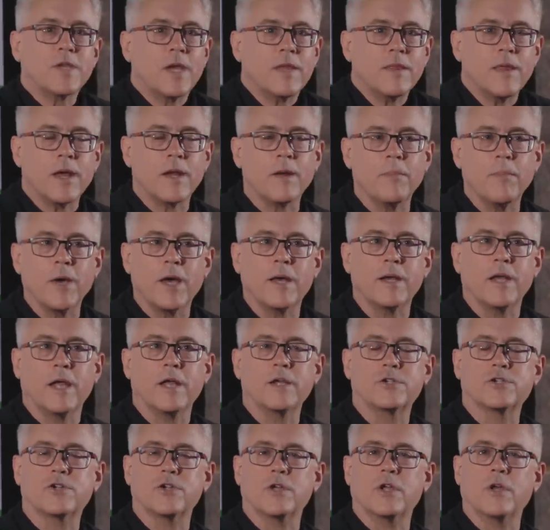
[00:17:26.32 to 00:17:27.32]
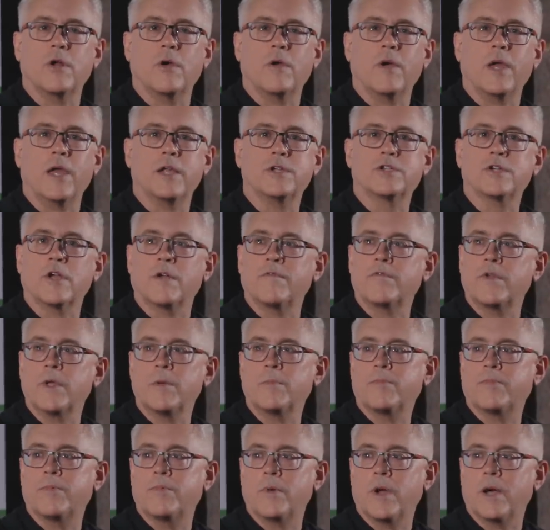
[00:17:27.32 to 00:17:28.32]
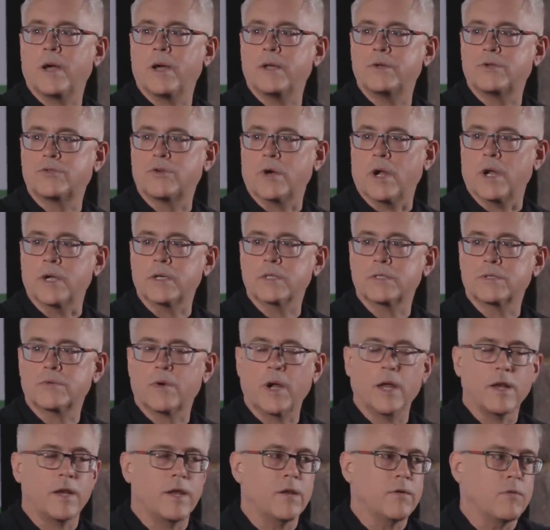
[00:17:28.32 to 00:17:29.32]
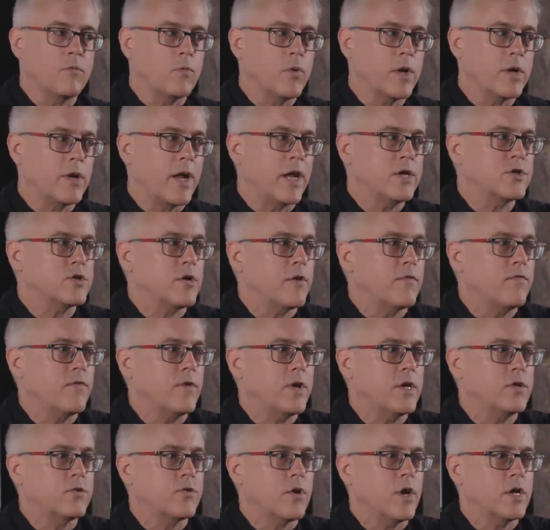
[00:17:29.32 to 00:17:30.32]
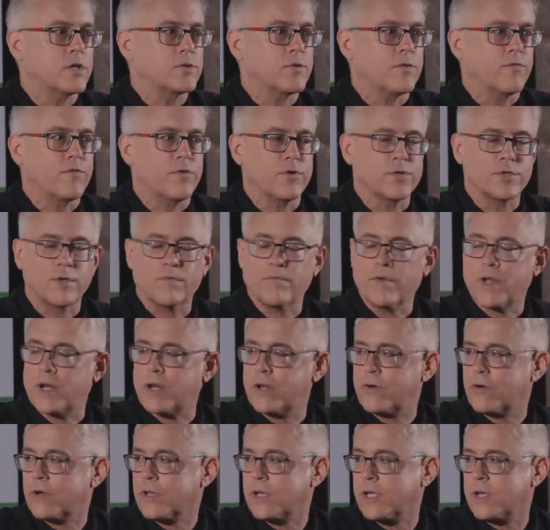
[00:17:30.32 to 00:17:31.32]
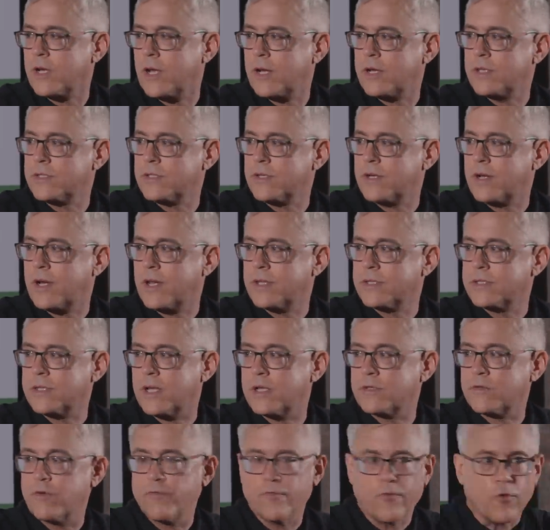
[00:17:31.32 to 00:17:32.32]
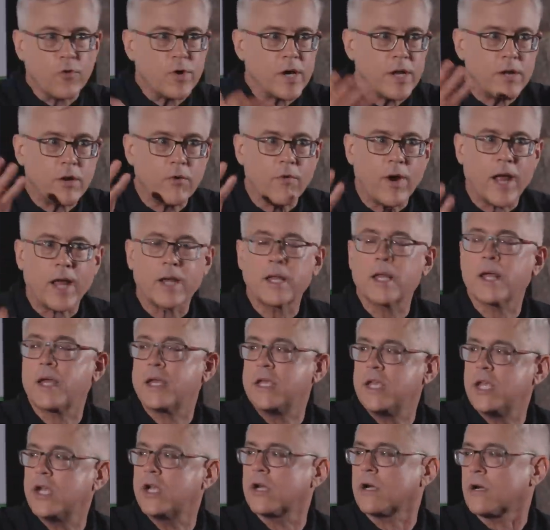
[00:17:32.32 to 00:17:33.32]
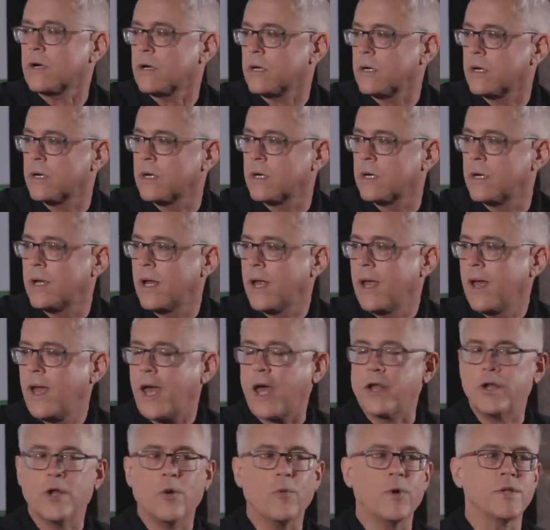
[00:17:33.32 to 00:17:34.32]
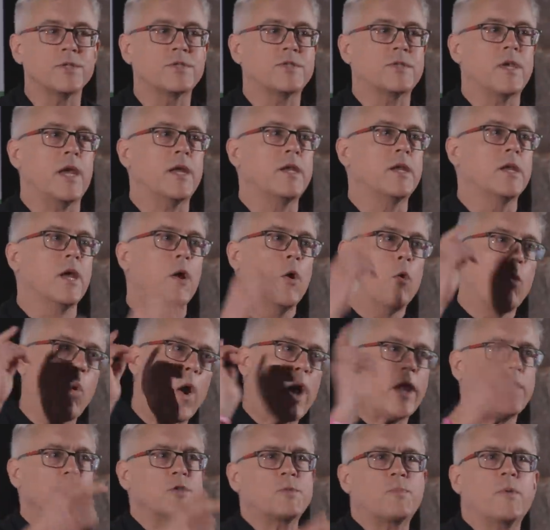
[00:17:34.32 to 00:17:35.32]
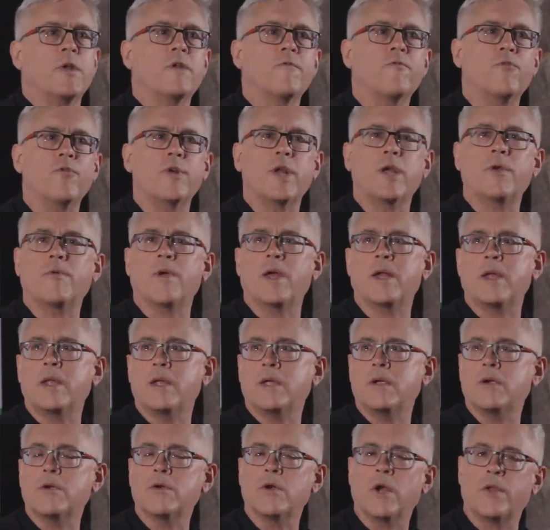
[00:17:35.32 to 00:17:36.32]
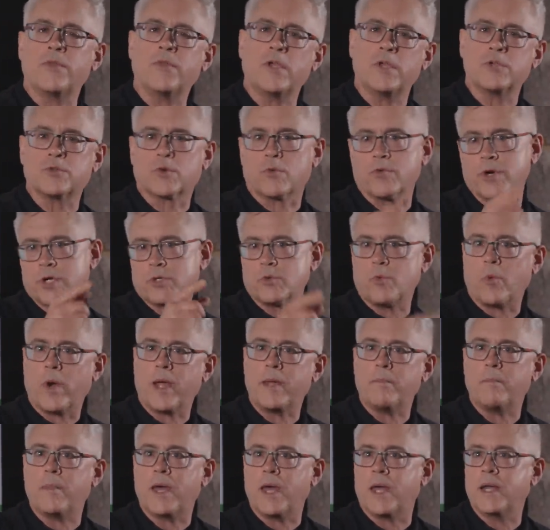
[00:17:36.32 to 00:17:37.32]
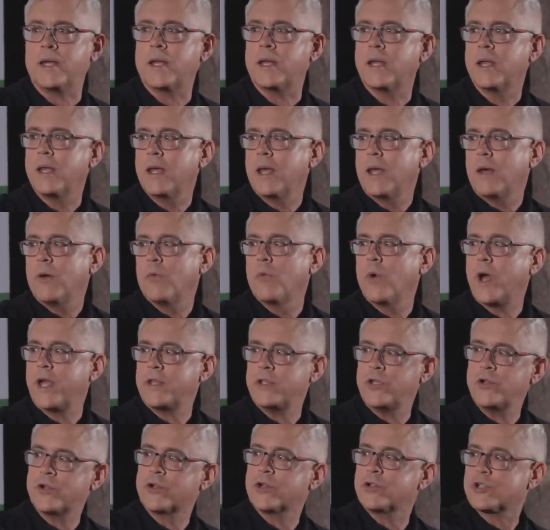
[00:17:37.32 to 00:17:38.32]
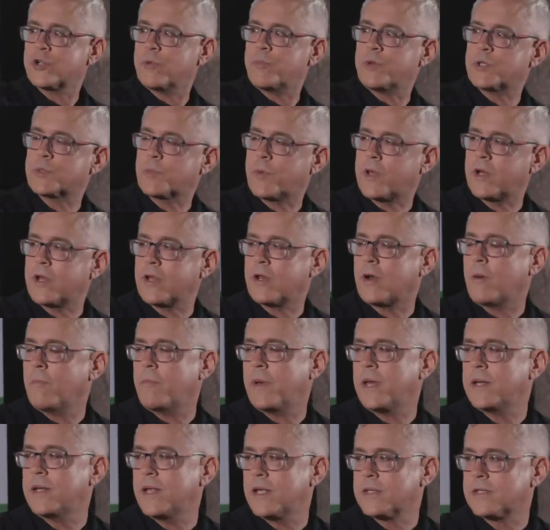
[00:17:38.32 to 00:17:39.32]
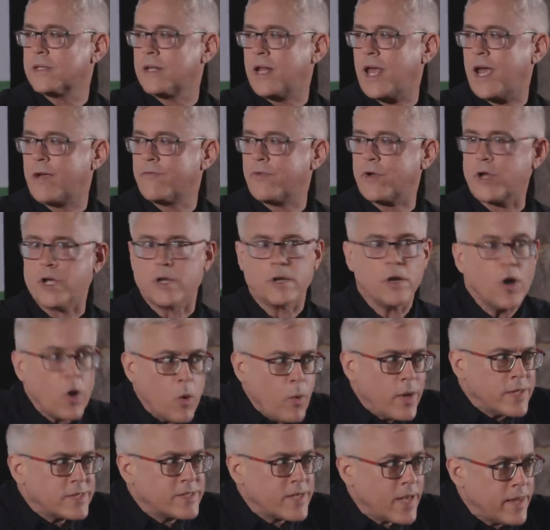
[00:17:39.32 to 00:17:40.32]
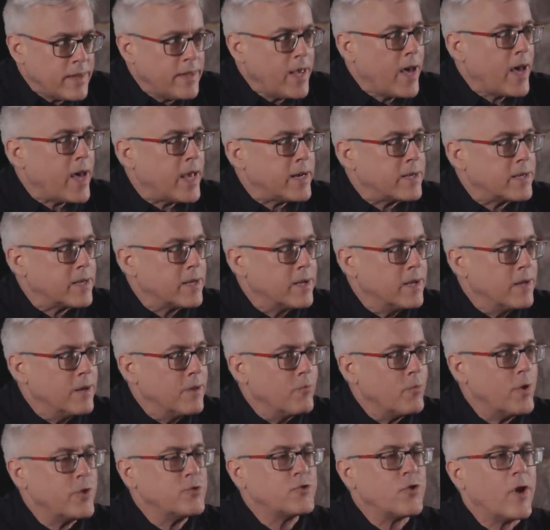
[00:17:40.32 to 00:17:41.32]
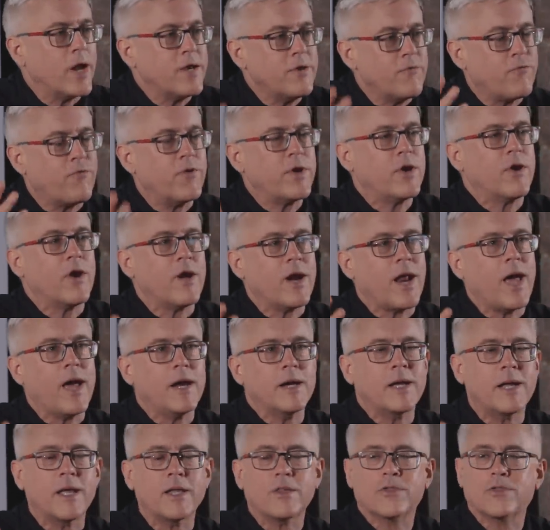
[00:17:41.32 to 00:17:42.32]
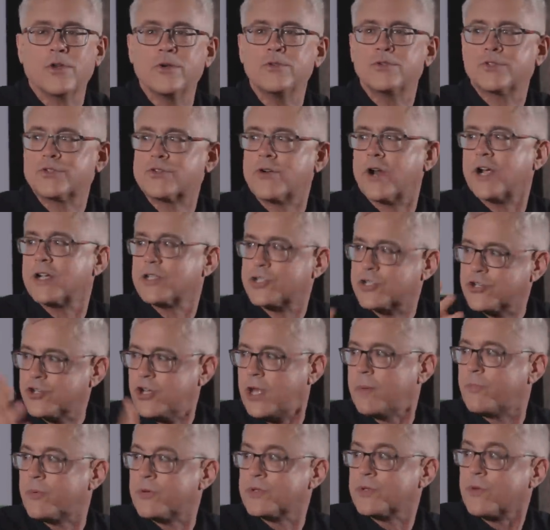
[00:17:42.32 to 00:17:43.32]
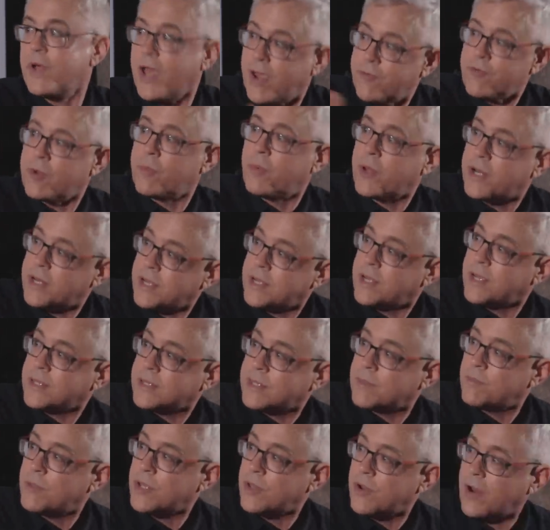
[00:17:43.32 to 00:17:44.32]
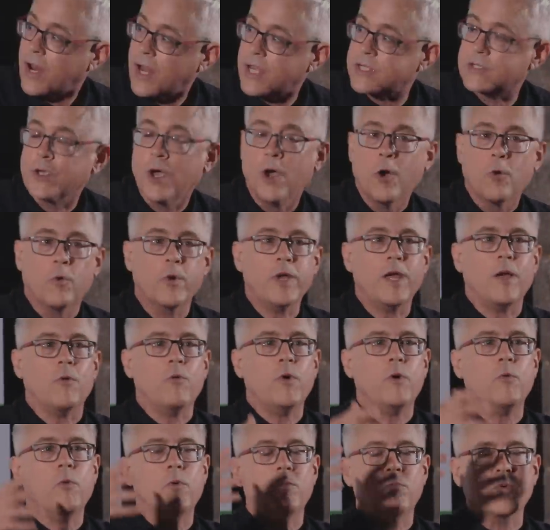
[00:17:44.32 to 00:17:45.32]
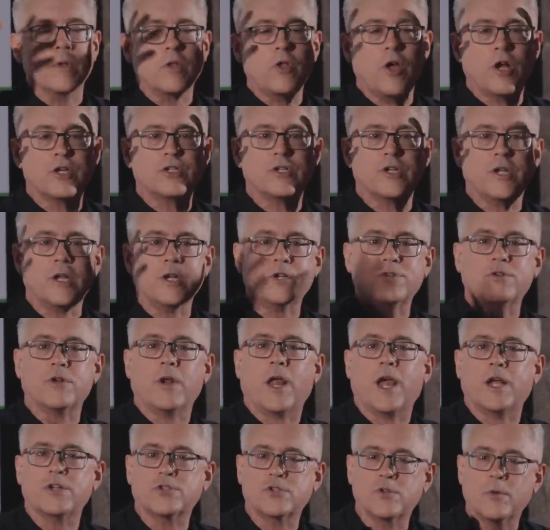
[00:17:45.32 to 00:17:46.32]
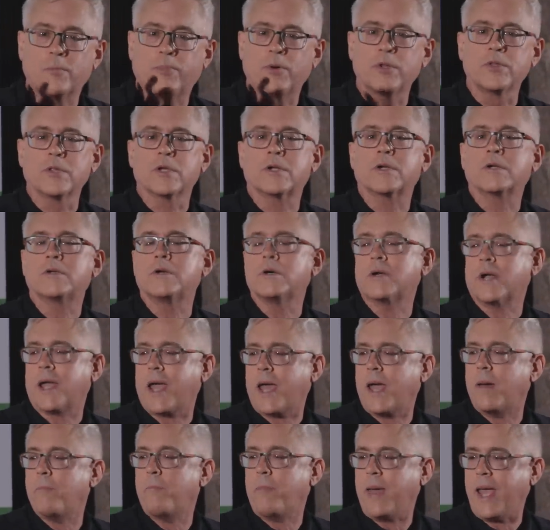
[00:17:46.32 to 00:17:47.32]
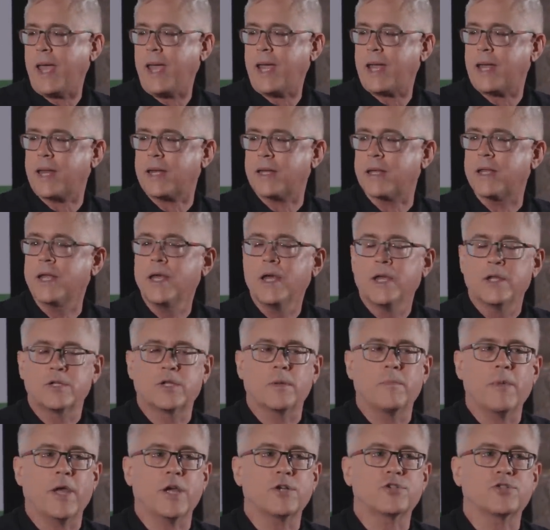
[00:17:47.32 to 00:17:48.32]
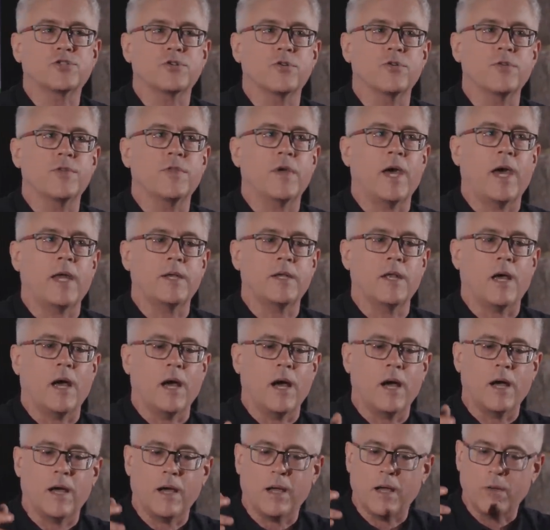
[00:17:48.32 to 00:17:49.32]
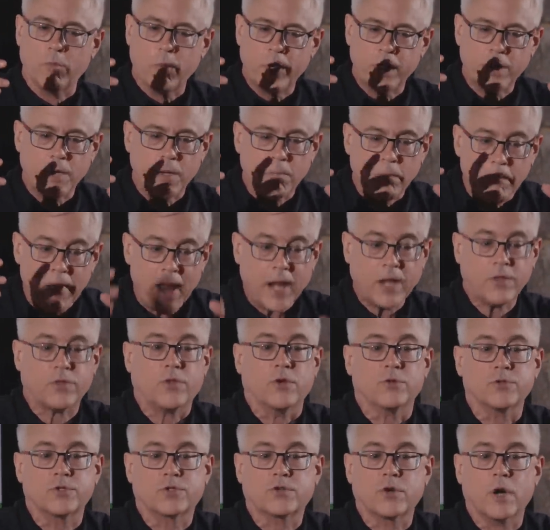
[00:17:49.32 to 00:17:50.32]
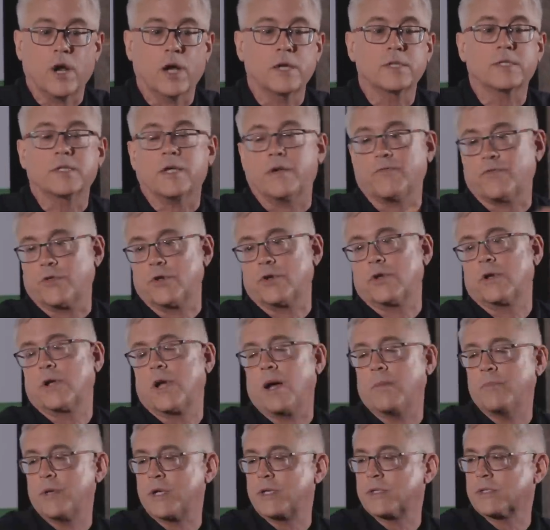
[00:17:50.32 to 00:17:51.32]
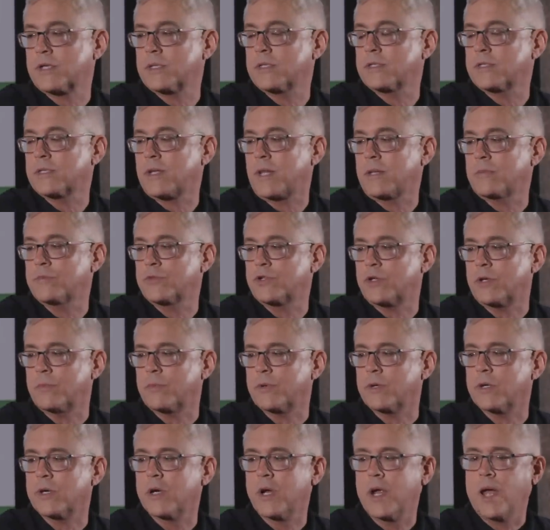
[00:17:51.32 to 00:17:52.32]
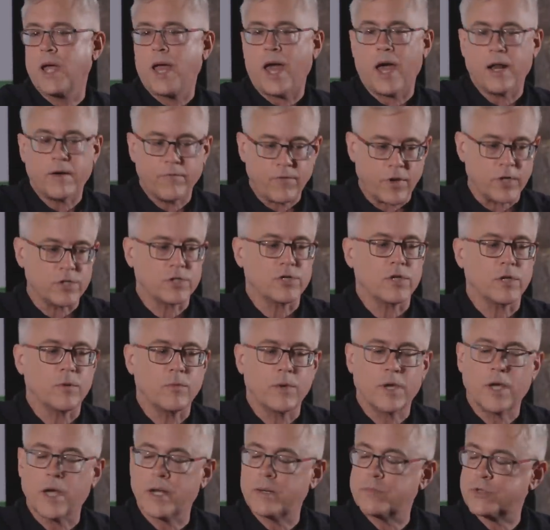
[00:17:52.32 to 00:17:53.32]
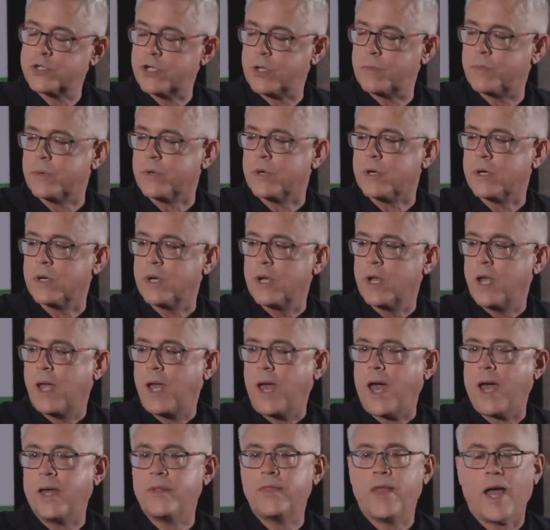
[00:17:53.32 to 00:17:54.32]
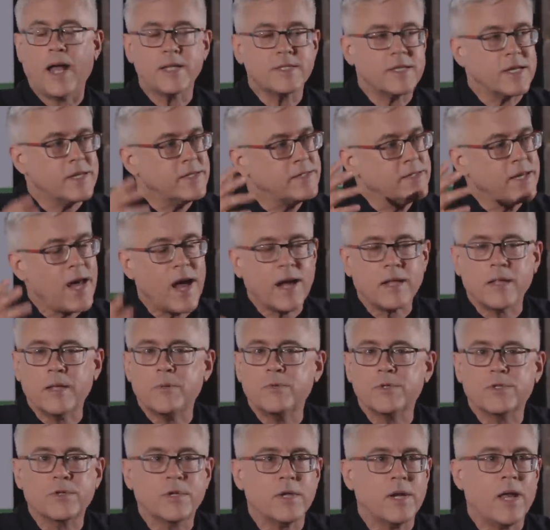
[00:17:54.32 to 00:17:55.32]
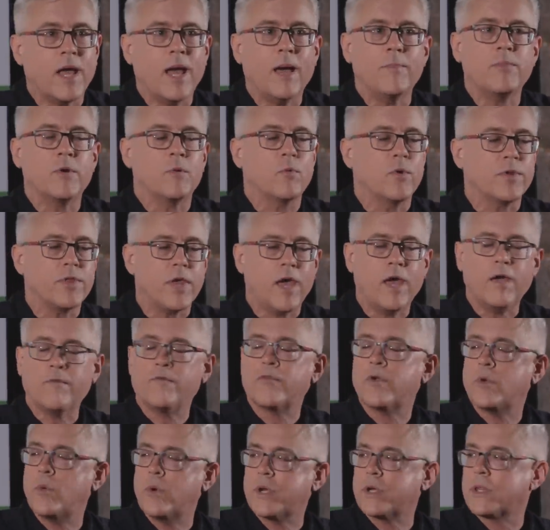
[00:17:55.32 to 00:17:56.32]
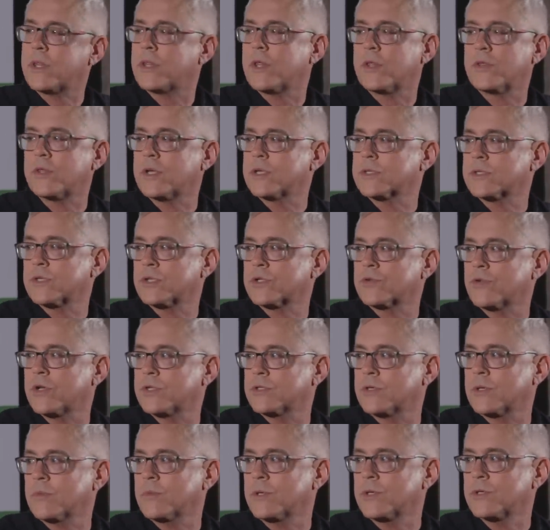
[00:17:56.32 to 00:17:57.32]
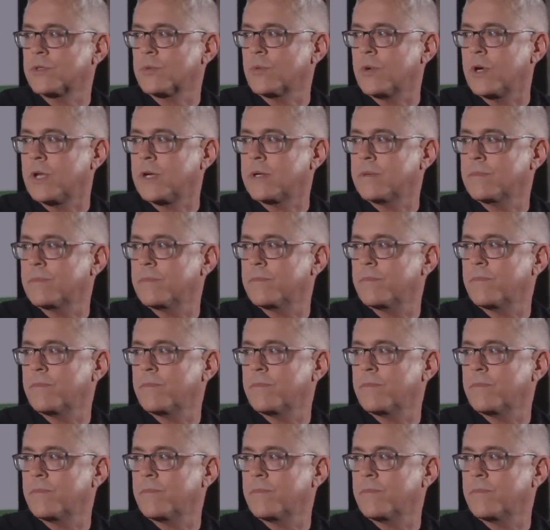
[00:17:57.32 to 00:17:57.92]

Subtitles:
say that about HIV drugs, right? And when HIV drugs were first invented in the early 90s in the United States, 40 grand a year. And no one said, why are you spending 40 grand a year on these rich white men when you should be spending it on bed nets in Africa? No one said that. We tried to figure out how to get those drugs cheaper so everybody get them in their hands. We launched an international political campaign to make sure that we could make those drugs if the companies didn't sell them cheaper. And eventually we got them cheaper. And that's exactly what's gonna happen with every one of the things the transhumanists want.